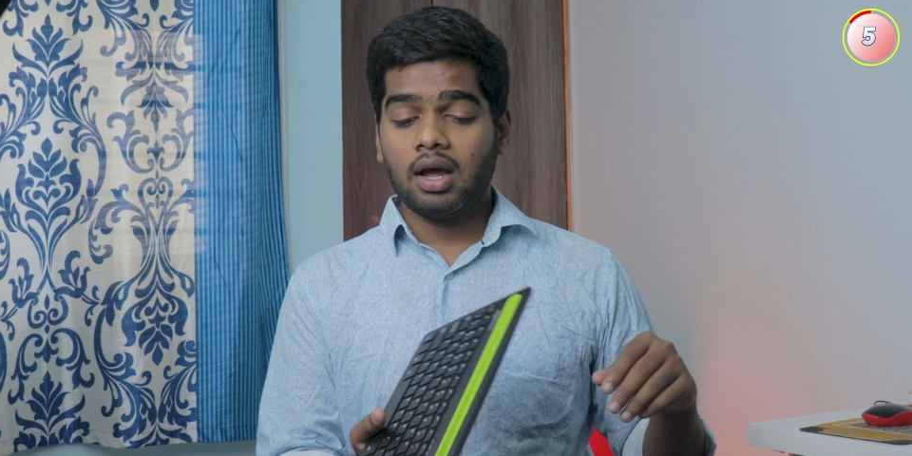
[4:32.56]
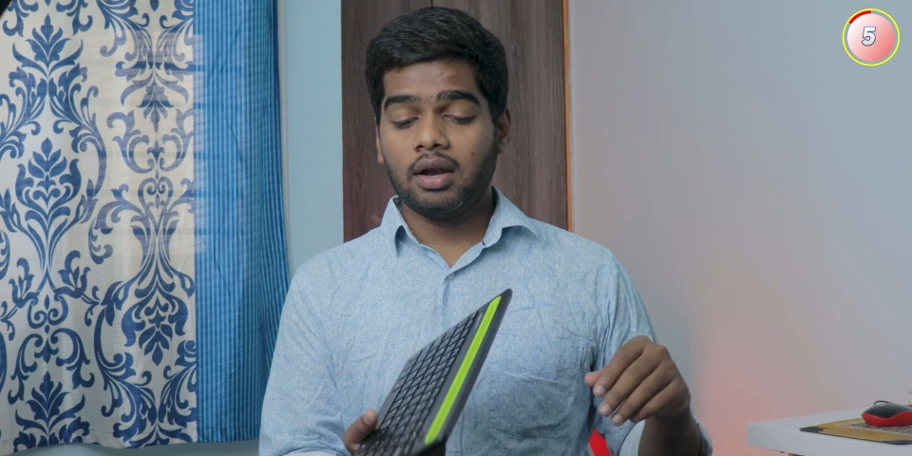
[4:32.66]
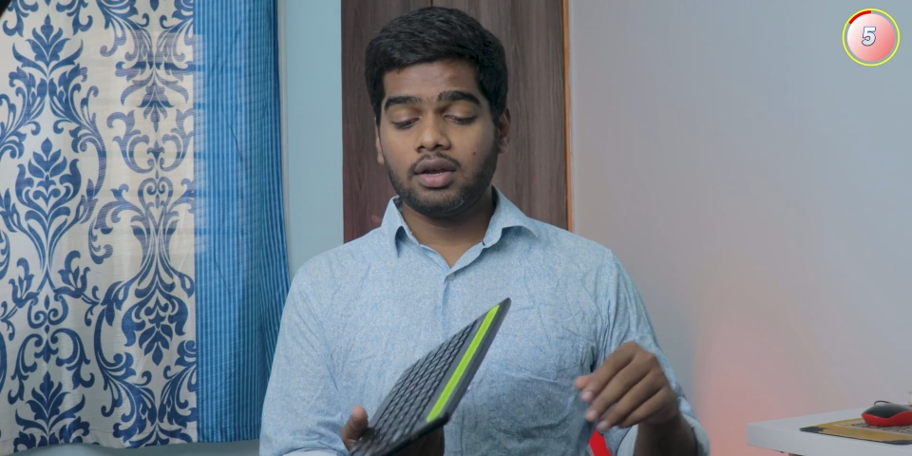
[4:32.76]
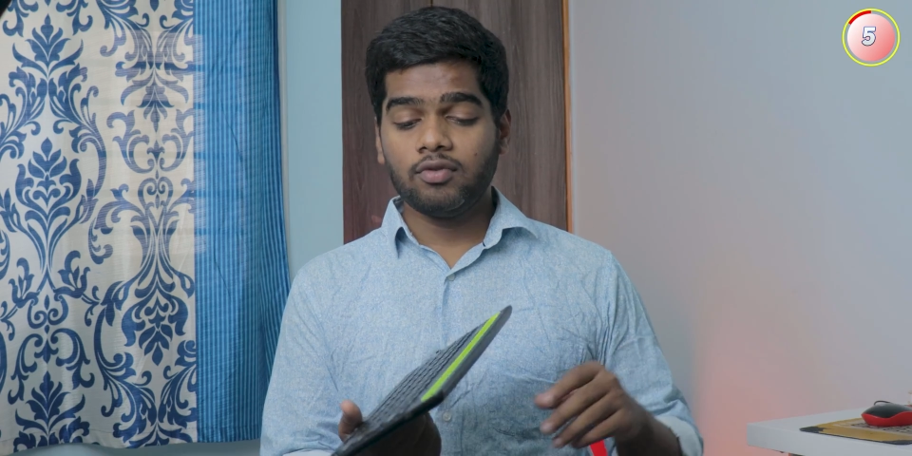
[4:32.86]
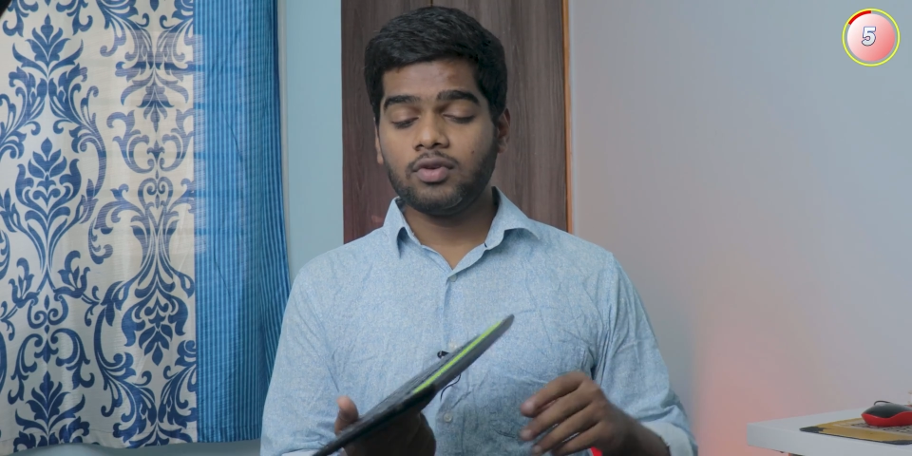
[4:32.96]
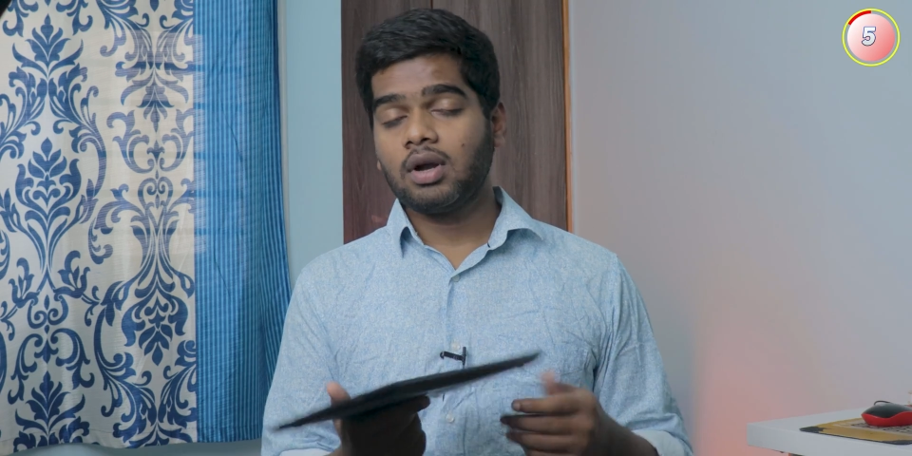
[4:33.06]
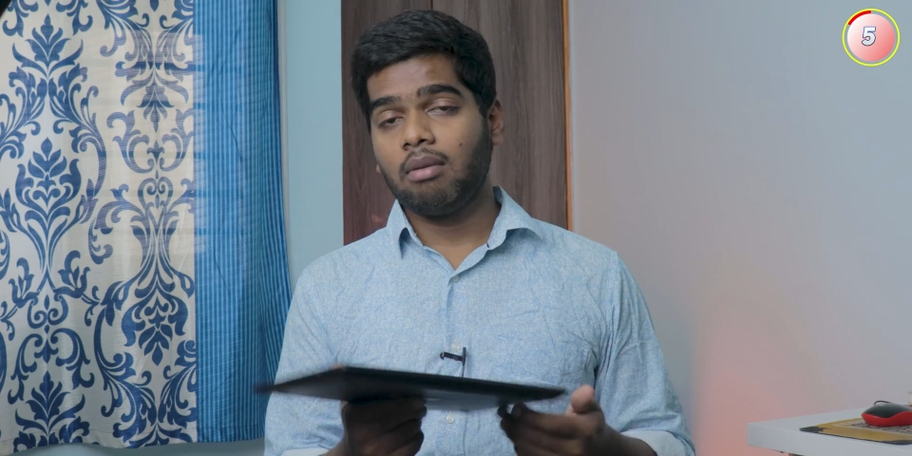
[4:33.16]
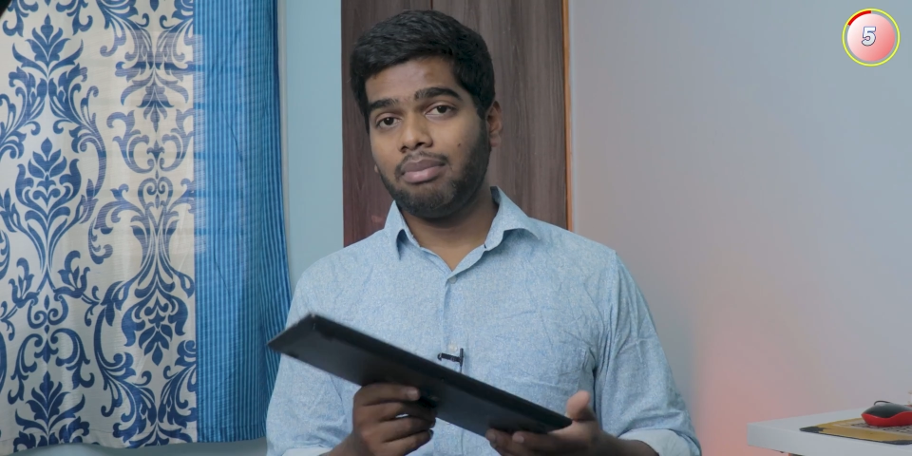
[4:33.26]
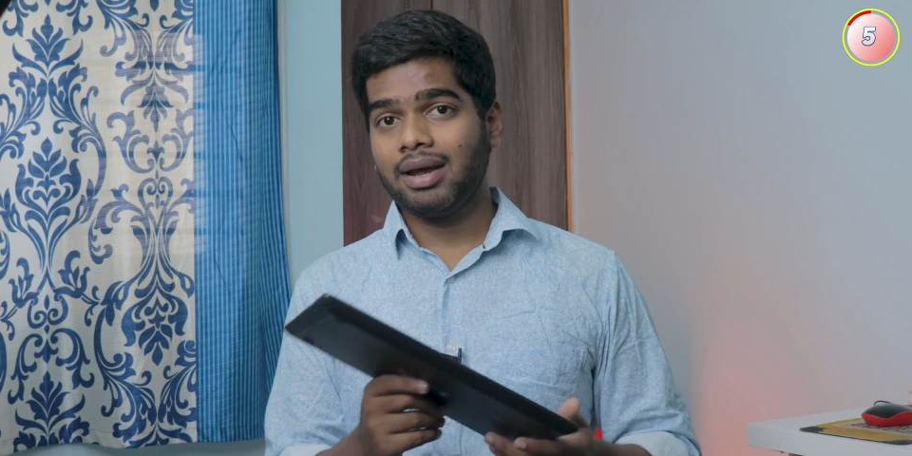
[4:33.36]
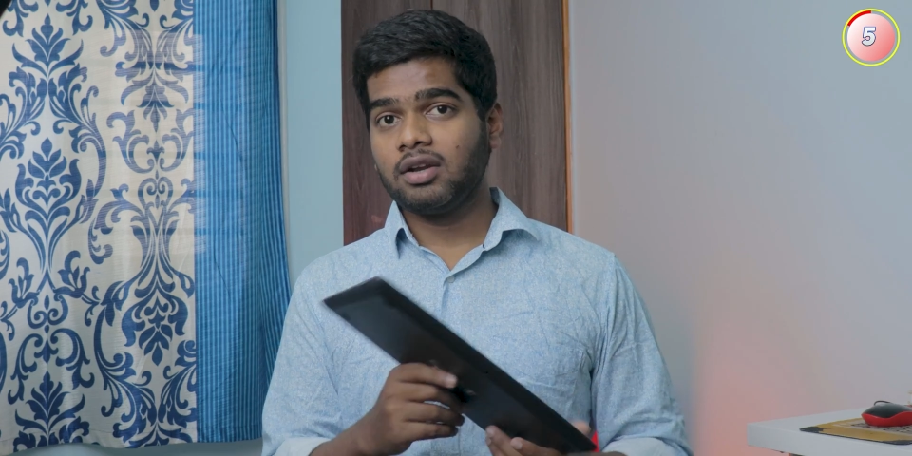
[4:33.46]
And if you
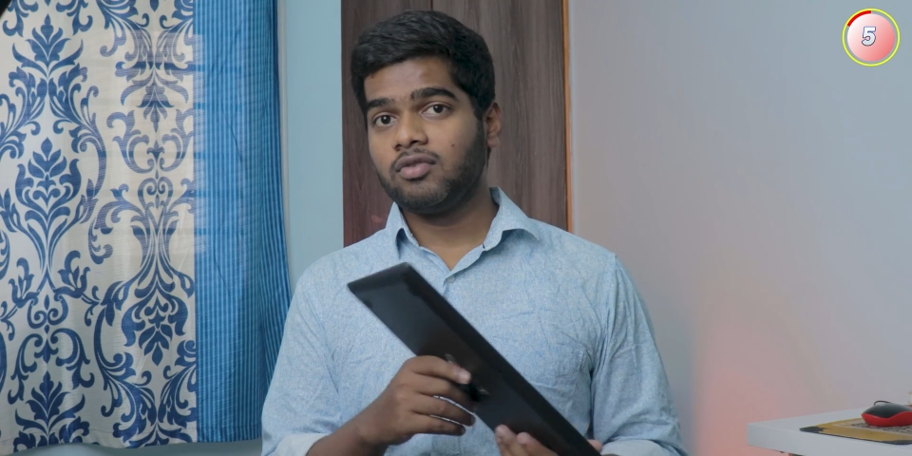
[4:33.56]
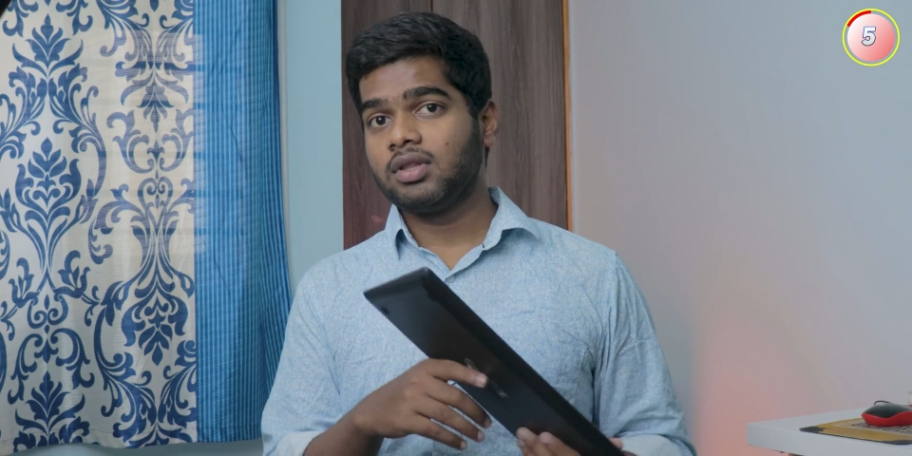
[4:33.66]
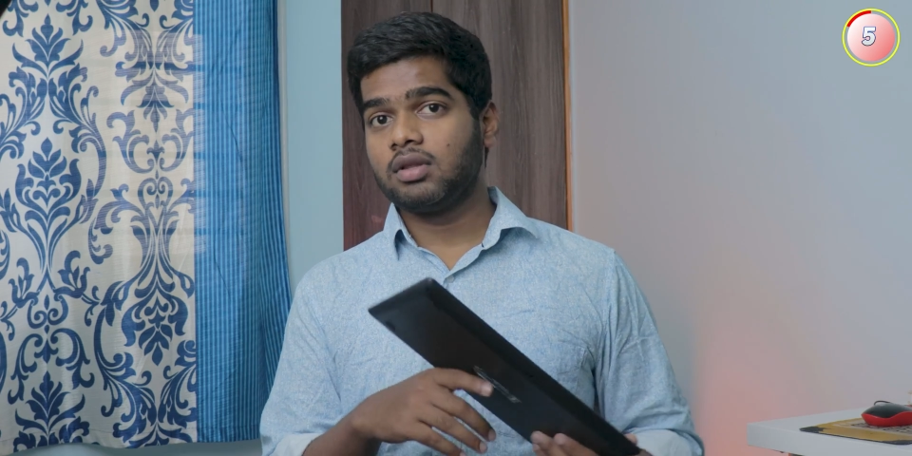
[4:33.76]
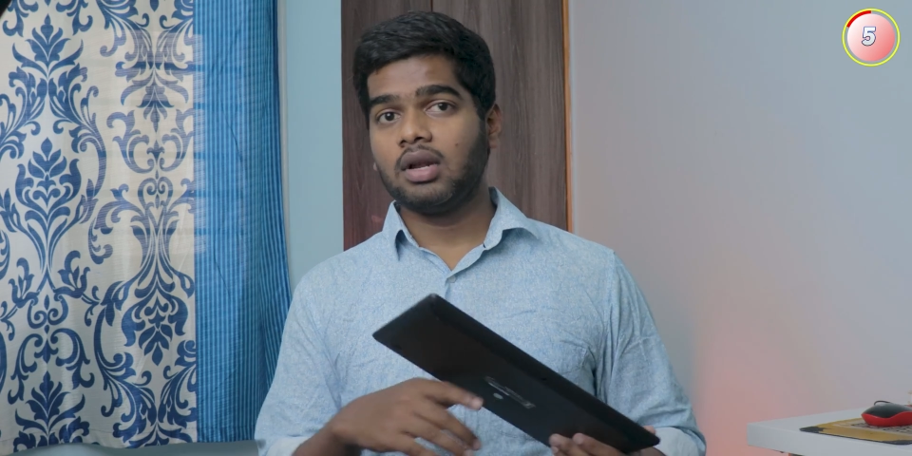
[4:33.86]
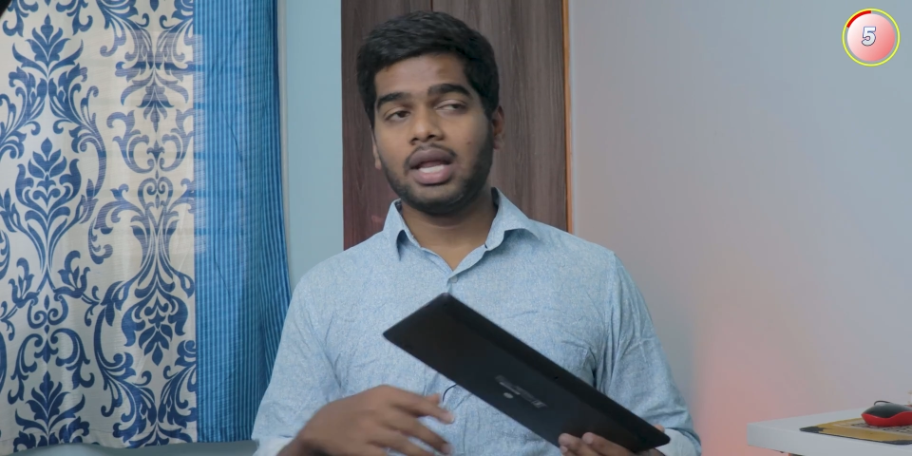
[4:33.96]
compare it with